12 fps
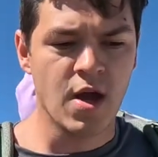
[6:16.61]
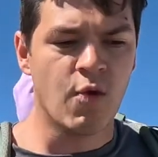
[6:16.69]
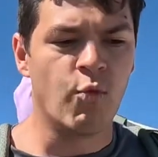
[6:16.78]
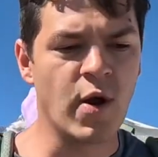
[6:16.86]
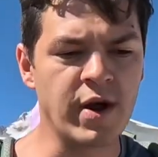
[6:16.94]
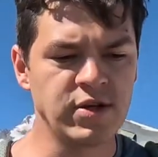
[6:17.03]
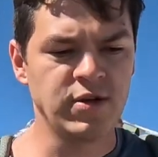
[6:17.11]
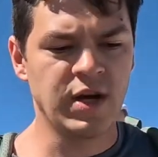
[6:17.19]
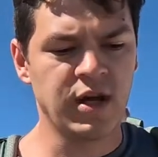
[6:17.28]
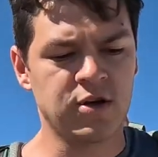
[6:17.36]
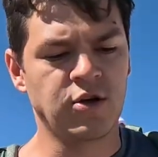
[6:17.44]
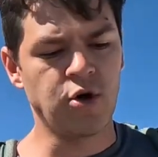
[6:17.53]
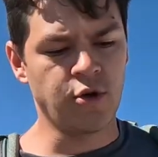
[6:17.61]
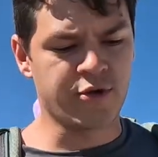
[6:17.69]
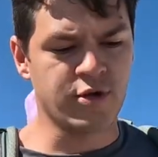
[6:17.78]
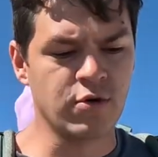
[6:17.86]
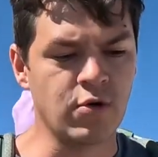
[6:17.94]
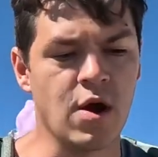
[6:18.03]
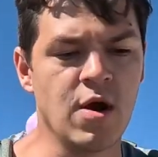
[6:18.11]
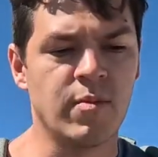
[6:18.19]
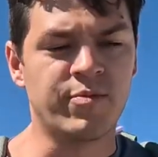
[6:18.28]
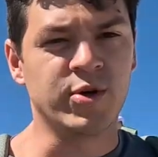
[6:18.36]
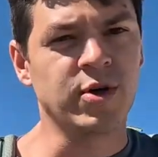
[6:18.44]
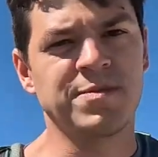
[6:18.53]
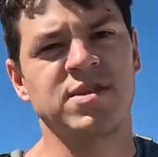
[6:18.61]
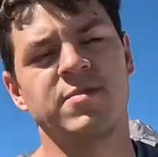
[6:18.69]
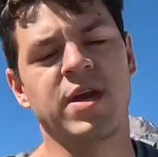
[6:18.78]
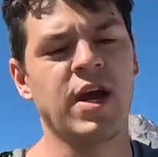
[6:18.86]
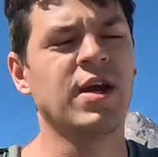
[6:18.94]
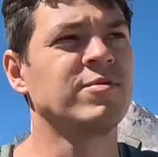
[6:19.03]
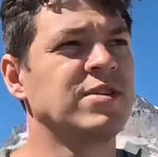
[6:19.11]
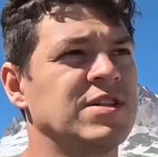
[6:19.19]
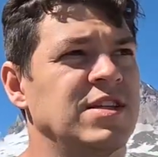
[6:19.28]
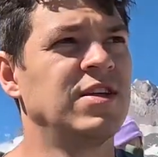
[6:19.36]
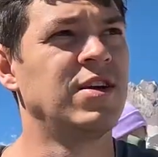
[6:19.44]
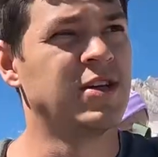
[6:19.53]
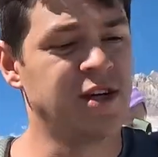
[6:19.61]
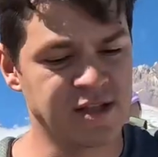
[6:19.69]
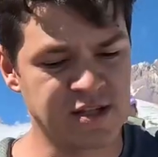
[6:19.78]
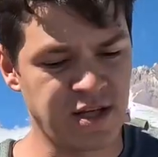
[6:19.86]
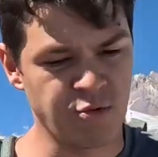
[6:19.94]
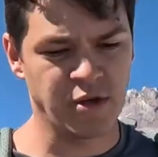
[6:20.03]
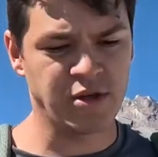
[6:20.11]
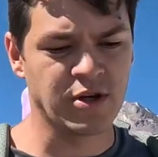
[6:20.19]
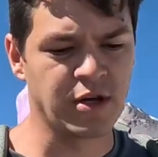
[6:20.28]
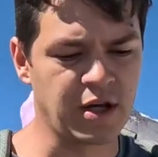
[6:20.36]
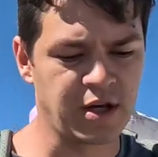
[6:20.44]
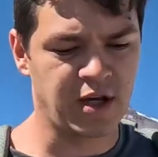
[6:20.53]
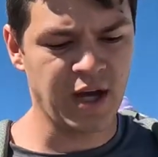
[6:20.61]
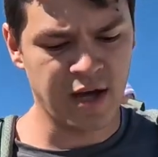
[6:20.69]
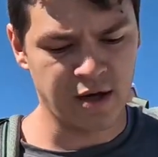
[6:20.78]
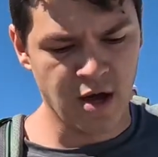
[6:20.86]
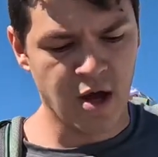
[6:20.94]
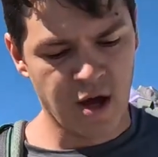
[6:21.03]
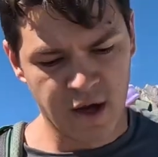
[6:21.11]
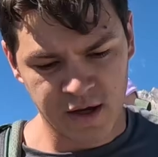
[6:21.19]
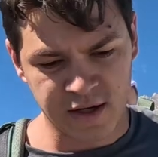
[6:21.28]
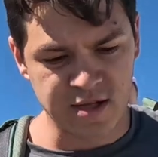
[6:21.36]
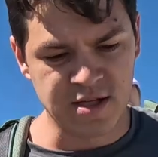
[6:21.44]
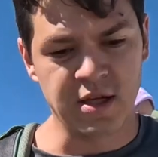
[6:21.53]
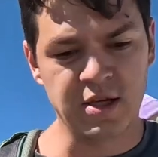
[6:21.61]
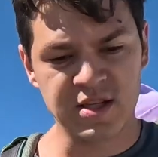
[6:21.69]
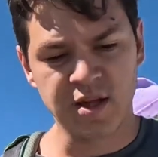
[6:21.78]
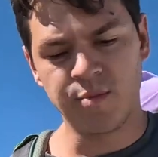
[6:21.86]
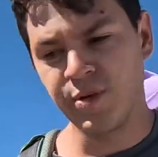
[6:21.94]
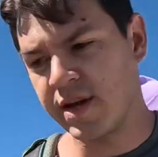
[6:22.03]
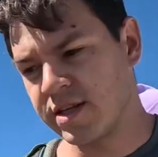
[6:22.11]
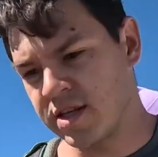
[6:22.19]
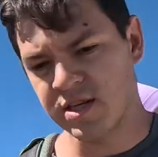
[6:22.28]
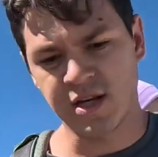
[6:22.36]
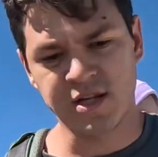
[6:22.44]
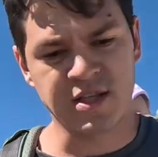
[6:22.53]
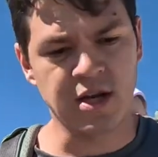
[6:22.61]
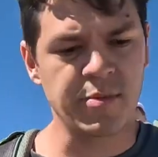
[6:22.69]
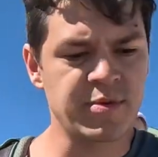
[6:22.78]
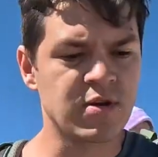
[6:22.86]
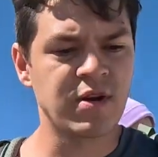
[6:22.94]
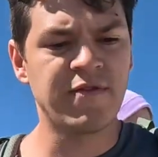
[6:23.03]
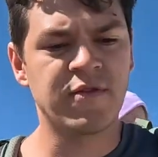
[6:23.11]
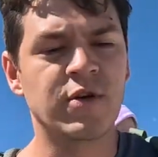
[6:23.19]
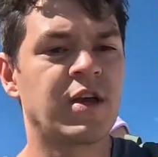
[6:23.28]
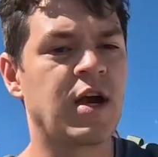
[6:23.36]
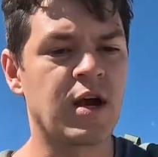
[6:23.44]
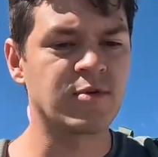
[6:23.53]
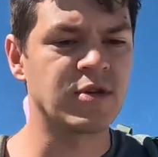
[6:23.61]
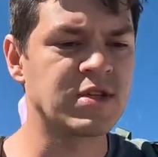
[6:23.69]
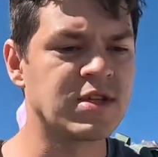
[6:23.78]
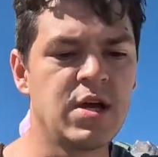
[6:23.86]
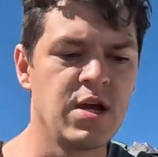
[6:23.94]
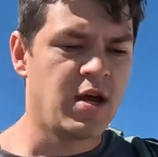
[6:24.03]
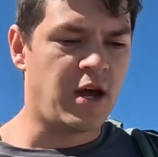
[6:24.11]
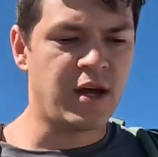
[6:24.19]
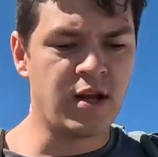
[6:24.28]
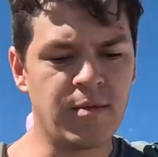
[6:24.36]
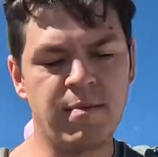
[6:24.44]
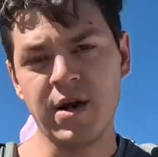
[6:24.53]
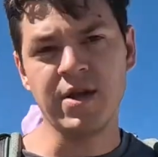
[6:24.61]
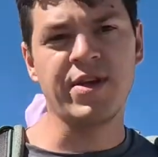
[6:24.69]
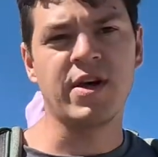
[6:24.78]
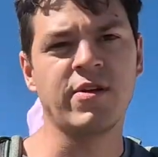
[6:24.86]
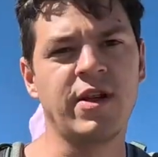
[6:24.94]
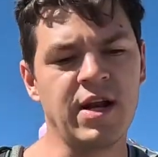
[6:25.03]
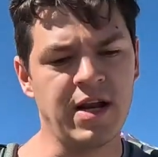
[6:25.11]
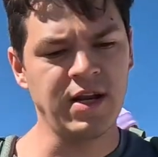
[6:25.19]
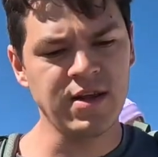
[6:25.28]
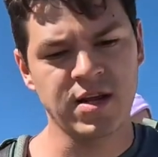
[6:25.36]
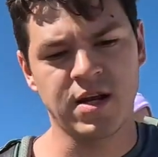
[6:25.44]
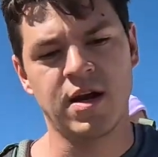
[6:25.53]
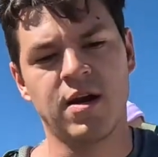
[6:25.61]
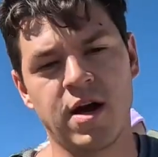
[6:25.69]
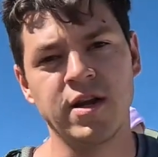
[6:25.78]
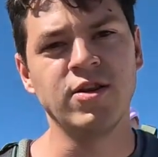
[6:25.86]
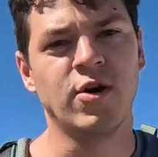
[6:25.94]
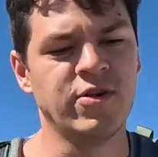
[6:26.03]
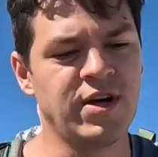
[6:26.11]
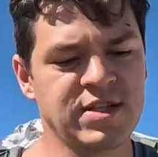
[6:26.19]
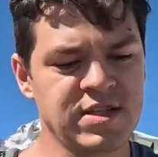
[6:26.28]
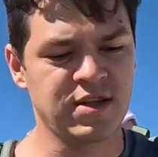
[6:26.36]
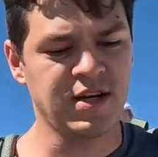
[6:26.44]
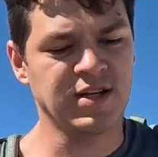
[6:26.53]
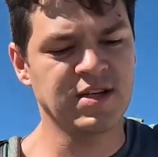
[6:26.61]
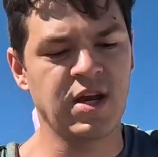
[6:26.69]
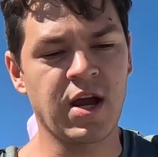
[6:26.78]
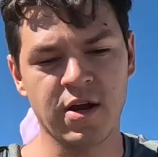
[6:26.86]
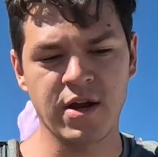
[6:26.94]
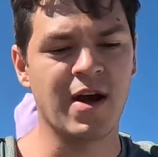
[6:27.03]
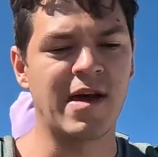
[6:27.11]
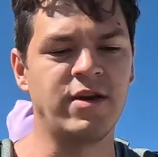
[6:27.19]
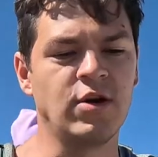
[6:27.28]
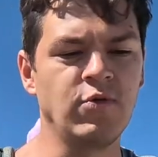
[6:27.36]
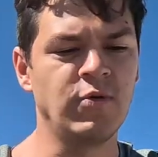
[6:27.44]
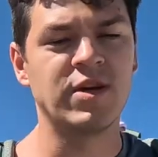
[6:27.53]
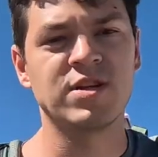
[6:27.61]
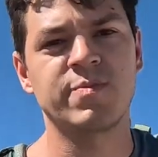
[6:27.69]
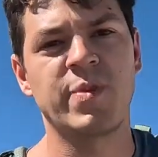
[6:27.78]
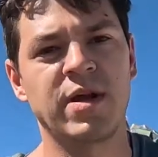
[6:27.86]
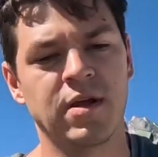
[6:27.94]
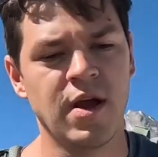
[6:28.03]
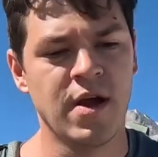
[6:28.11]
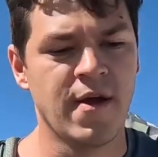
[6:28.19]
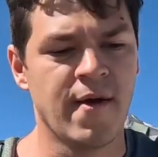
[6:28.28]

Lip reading: where do elk go through. Put up some cameras and see what you're gonna get, because in some places I set up 3-4 cameras and in a month I don't get anything. I know that's an area I don't want to spend,